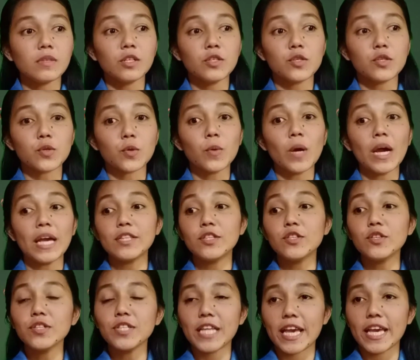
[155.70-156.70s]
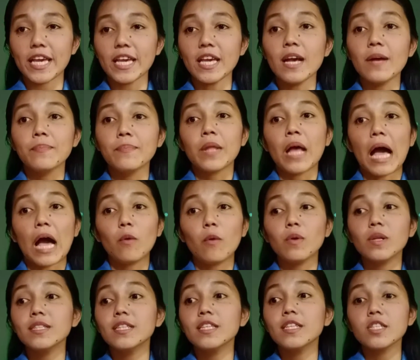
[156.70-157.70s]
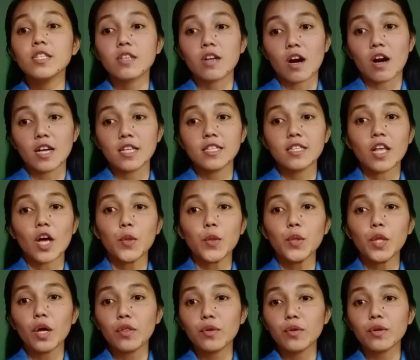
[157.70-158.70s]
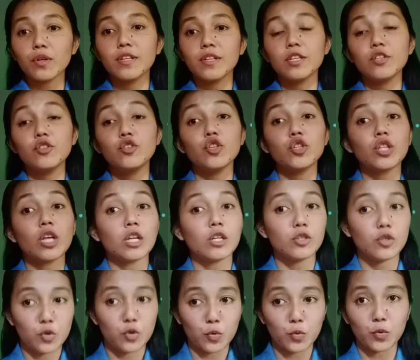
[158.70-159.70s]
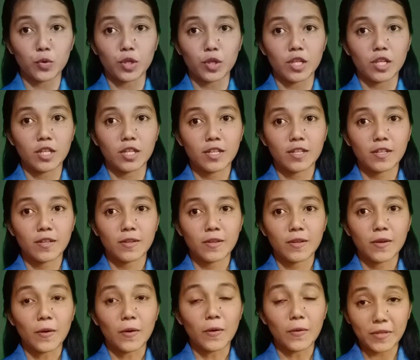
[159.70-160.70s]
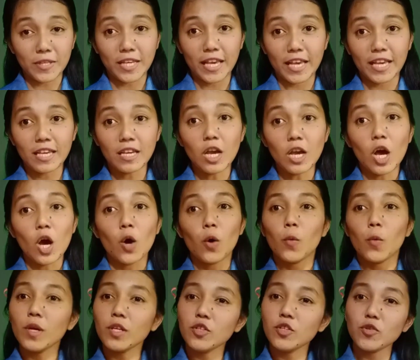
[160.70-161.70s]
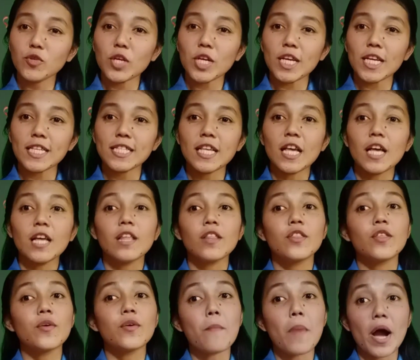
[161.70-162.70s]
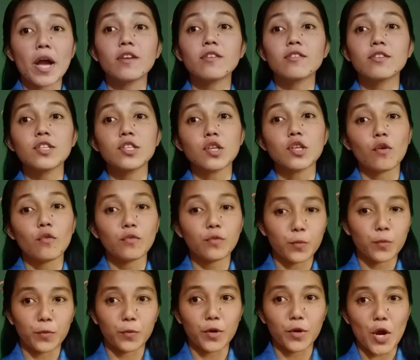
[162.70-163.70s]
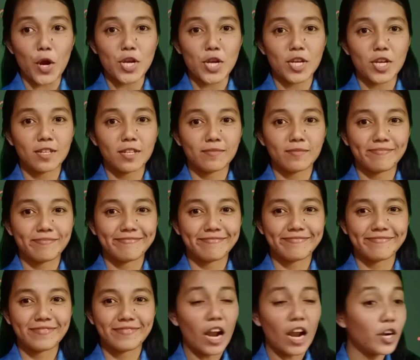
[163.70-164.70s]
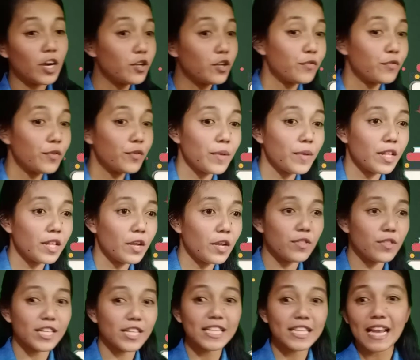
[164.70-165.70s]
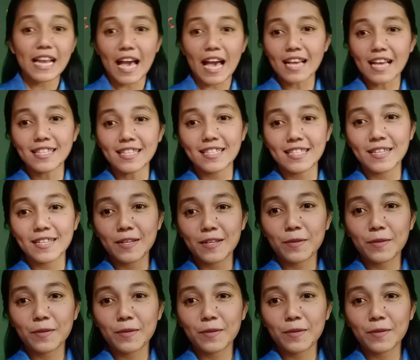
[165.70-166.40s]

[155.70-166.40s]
So, and today, I will discuss another digital tool, okay, which is the Microsoft Word. Are you familiar with it, class?